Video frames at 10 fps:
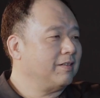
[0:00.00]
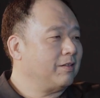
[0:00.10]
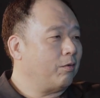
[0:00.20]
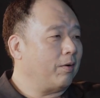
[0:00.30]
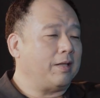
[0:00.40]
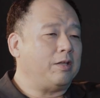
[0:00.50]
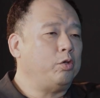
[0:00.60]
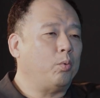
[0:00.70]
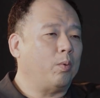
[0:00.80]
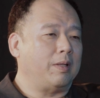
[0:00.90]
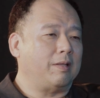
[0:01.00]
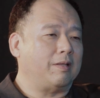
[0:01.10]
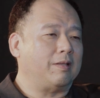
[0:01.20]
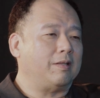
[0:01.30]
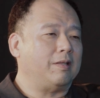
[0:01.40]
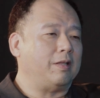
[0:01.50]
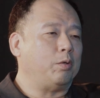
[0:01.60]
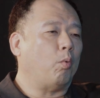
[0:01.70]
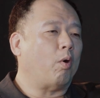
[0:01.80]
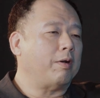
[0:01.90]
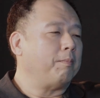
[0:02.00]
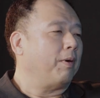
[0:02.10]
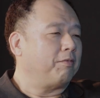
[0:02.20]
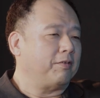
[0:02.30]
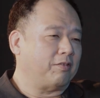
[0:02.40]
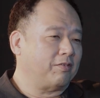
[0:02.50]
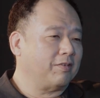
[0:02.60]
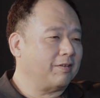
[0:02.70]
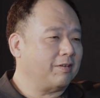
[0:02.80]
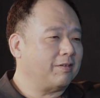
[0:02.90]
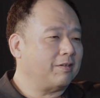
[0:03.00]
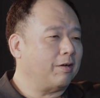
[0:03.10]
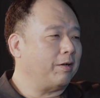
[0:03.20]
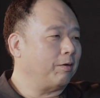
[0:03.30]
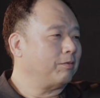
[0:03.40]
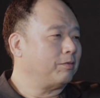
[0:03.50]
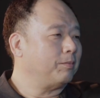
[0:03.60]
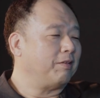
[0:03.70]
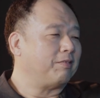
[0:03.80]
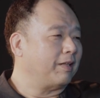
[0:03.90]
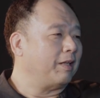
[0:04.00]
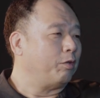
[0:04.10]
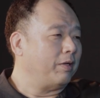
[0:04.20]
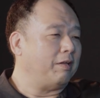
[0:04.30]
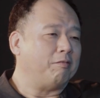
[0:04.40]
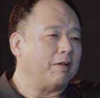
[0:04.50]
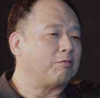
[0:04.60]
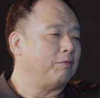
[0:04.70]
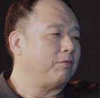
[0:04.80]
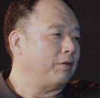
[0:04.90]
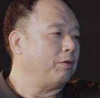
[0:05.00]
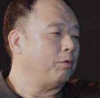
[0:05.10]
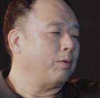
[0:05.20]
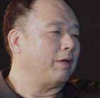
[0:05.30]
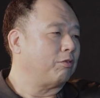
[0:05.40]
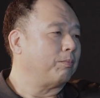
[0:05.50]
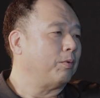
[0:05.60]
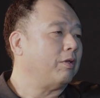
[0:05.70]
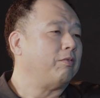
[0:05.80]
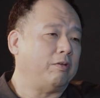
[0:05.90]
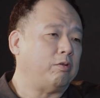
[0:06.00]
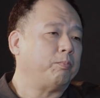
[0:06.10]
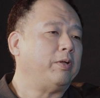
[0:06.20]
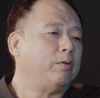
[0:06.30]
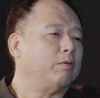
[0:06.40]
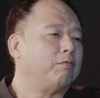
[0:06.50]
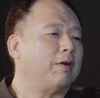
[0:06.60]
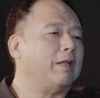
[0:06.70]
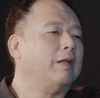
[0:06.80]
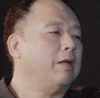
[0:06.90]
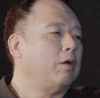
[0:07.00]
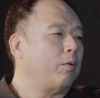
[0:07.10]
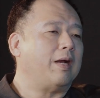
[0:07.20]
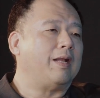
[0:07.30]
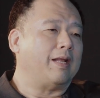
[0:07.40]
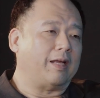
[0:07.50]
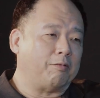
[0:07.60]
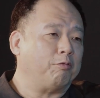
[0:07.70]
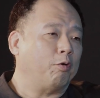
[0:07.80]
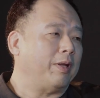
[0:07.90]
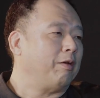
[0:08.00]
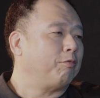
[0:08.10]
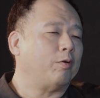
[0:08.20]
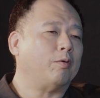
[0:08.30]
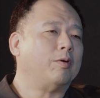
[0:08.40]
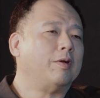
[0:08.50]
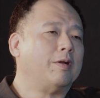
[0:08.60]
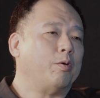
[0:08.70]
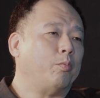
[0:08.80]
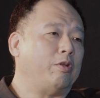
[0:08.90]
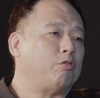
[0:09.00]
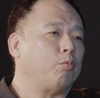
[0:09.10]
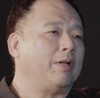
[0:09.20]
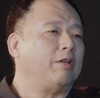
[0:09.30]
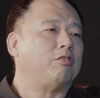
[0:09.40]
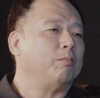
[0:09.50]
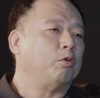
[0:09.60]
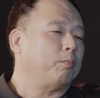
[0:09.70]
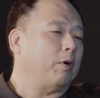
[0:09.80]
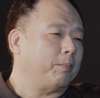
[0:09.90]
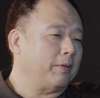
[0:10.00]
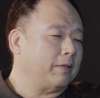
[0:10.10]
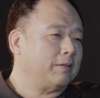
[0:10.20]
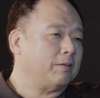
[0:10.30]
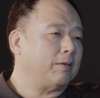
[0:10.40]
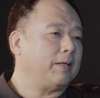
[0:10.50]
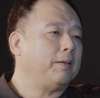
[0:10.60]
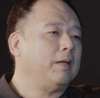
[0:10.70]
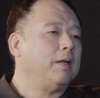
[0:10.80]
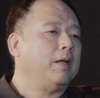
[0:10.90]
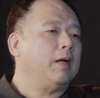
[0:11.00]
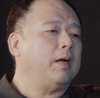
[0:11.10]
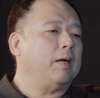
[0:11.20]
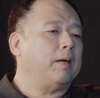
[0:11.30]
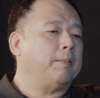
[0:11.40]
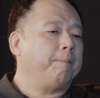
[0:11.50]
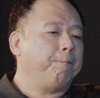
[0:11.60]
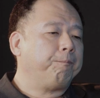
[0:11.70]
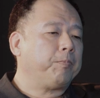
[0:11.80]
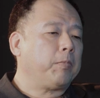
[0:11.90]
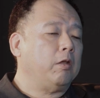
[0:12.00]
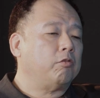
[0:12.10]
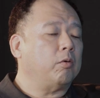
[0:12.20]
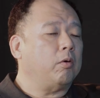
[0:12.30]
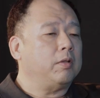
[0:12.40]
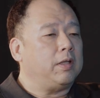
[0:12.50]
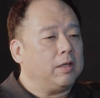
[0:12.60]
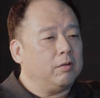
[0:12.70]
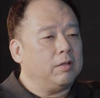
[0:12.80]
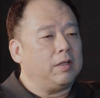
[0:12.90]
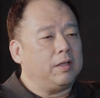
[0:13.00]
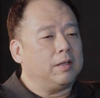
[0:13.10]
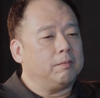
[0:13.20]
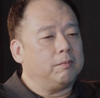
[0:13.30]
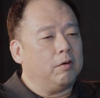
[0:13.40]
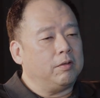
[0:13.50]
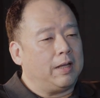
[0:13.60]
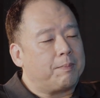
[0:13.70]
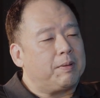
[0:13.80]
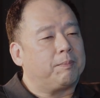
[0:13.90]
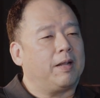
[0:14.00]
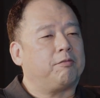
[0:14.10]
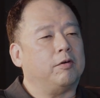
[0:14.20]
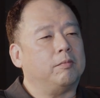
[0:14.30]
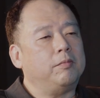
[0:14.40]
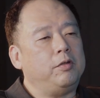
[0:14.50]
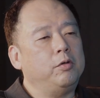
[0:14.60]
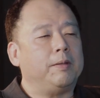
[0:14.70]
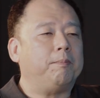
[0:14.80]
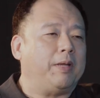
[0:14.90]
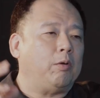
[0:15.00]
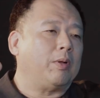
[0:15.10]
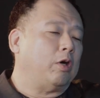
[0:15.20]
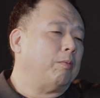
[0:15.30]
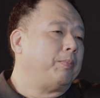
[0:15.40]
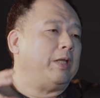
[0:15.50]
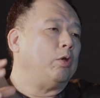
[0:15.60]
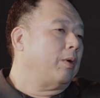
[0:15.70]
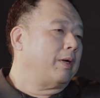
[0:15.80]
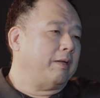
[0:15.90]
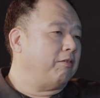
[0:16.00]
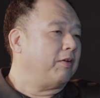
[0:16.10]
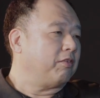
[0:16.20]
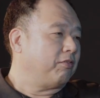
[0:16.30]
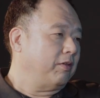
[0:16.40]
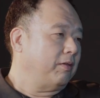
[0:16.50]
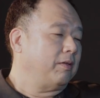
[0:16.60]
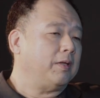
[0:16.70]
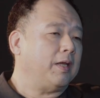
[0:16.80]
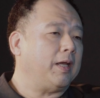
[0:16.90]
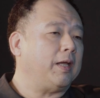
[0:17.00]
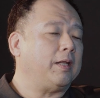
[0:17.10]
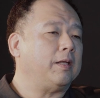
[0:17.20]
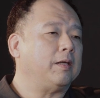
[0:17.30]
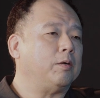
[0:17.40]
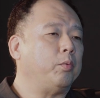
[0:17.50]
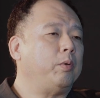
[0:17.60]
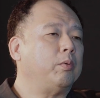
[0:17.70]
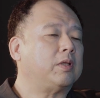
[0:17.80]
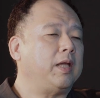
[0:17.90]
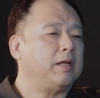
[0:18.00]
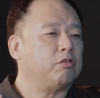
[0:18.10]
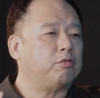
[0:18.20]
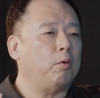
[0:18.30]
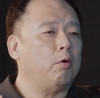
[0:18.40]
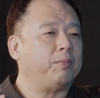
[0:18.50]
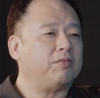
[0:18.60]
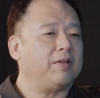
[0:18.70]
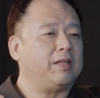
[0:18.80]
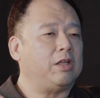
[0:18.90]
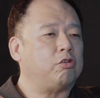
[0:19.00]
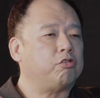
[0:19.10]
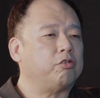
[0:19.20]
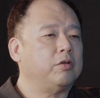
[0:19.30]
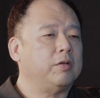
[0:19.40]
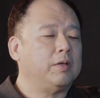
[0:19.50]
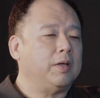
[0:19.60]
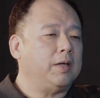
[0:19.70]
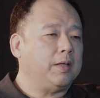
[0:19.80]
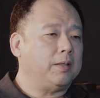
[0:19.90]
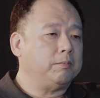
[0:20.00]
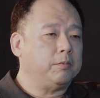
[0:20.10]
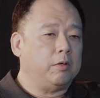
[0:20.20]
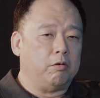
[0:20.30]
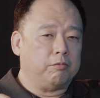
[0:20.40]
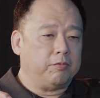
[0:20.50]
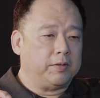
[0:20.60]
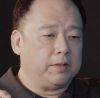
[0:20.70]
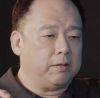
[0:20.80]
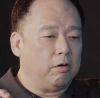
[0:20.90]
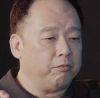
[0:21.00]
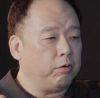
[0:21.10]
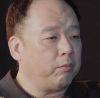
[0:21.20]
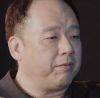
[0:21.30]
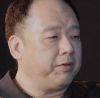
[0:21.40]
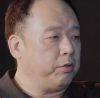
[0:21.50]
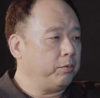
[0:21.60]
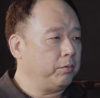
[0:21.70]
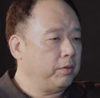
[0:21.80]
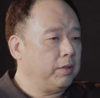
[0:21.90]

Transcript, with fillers: mm. right? You want the Warren Buffetts, you know, to basically do the investment for you as opposed if you put into a fund rather than like voting for which one is the most popular, right? Um, so on the on the um, on the Epic platform, you can pick what company you want to invest in, and uh, we will take a small percentage um, of uh, of your revenue